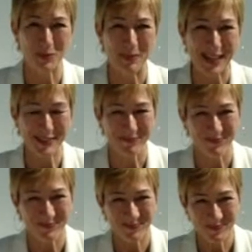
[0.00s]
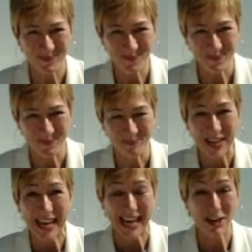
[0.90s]
to Spain.
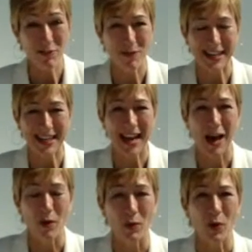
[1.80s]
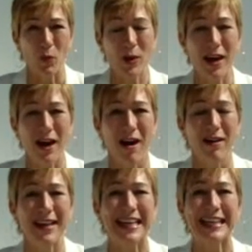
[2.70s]
In fact, now we
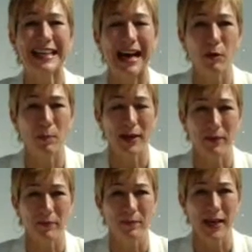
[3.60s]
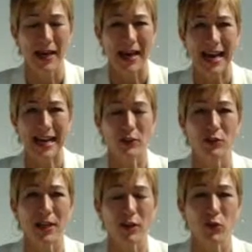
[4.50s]
are in Calpe at
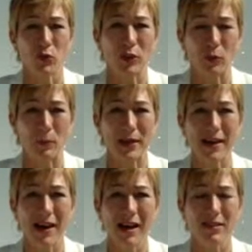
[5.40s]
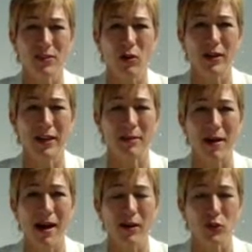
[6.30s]
Hotel Suitopía Sol y
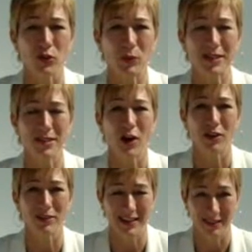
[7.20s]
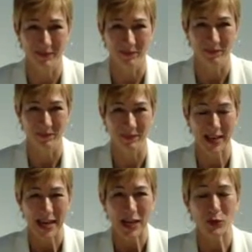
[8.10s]
Mar Suite Hotel.
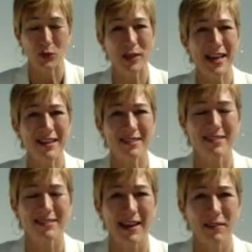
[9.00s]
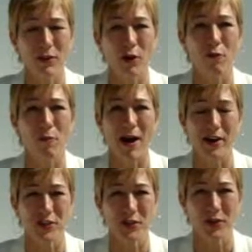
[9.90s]
Today is the 10th of
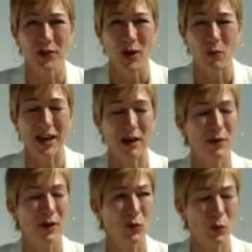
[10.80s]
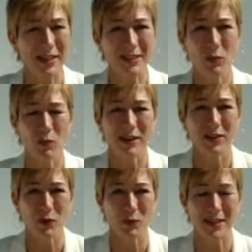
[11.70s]
March. We have 21
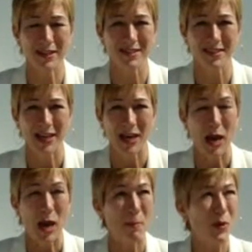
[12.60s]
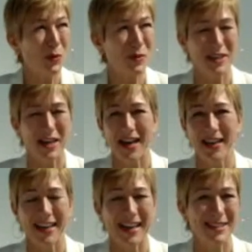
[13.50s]
degrees, blue sky
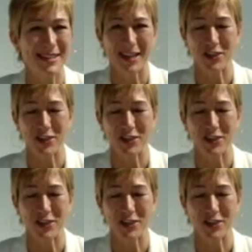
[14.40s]
and